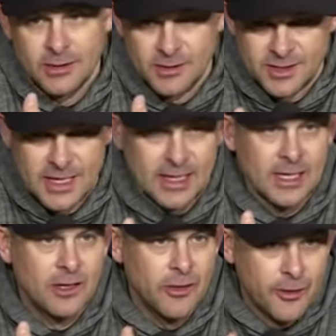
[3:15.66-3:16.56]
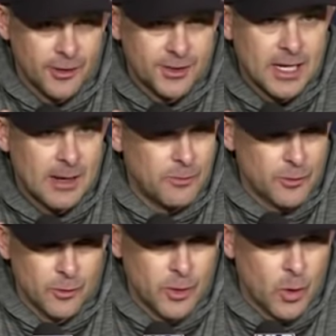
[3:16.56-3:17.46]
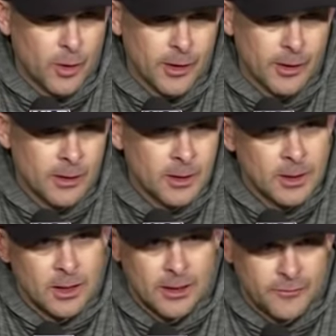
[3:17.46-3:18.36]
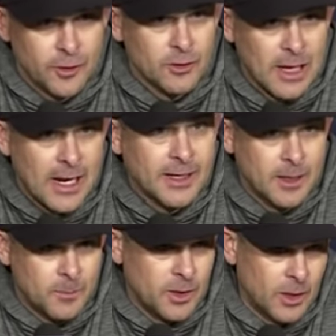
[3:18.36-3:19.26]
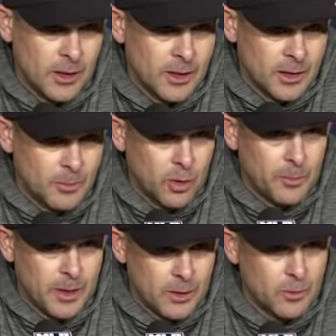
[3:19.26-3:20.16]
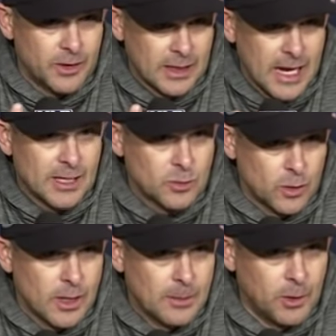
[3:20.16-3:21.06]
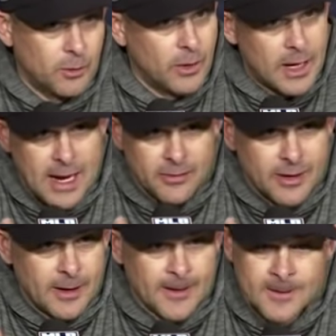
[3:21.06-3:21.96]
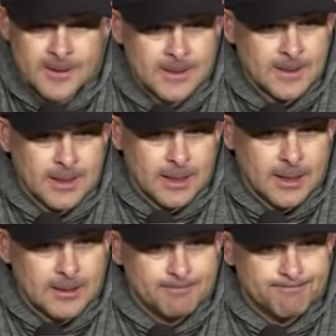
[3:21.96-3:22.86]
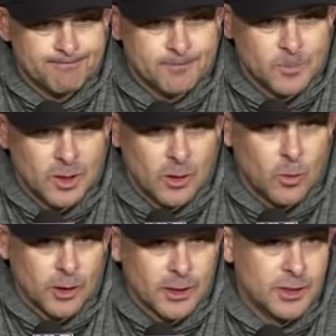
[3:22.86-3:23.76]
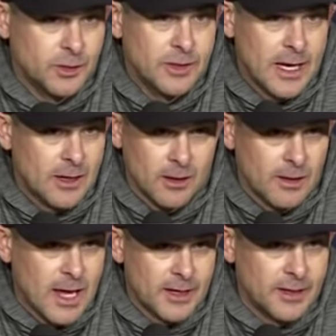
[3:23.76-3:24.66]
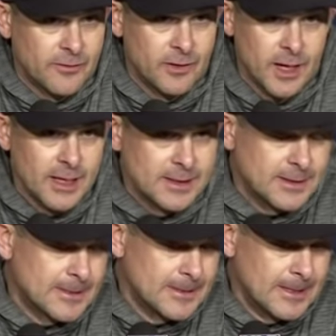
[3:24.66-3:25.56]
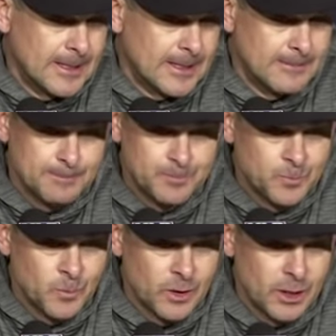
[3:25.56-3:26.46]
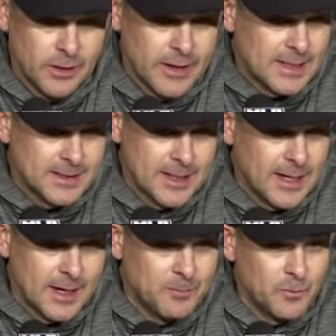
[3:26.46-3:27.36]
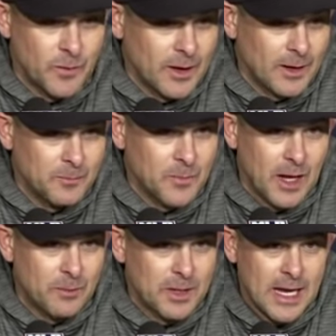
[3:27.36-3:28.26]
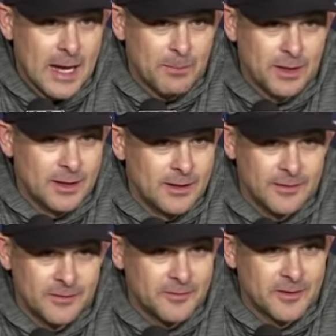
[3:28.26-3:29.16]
second, third time through an order. If you're lined up in the bullpen with the guys we're able to run out there, we're going to do that on a lot of different nights. That said, I'll be happy to